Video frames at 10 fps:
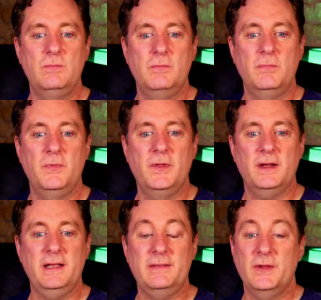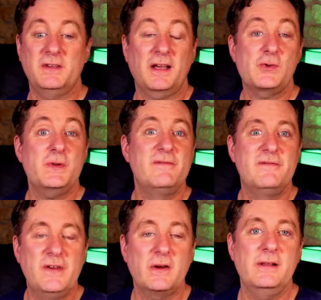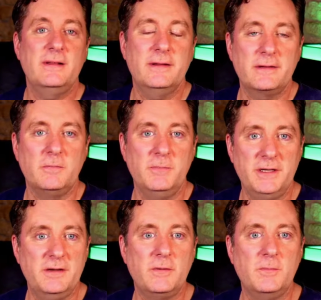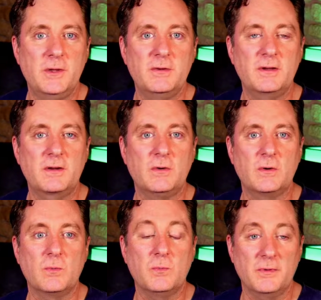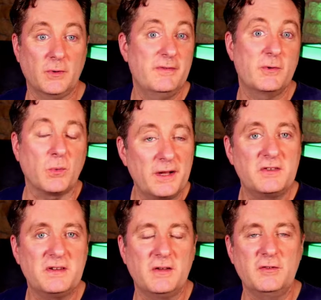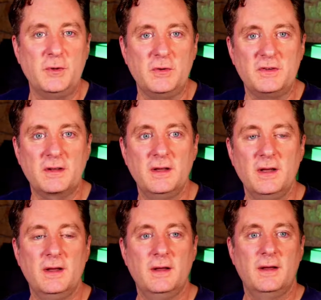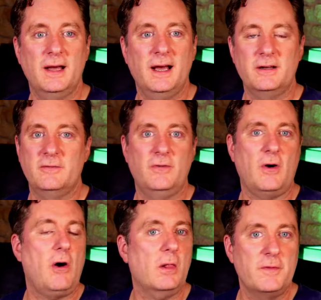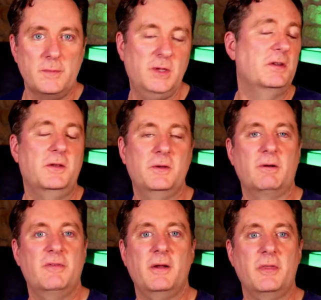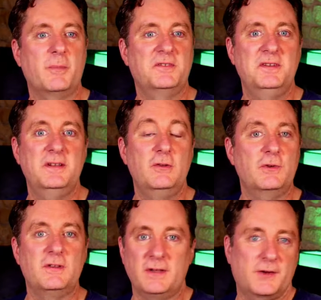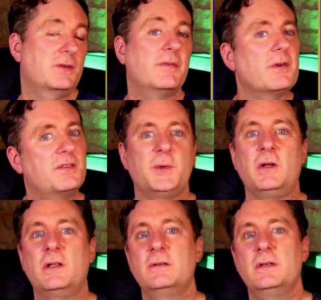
there's actually very little medieval music or even Renaissance music out of all of the music you heard at fair. The percentage is actually very small.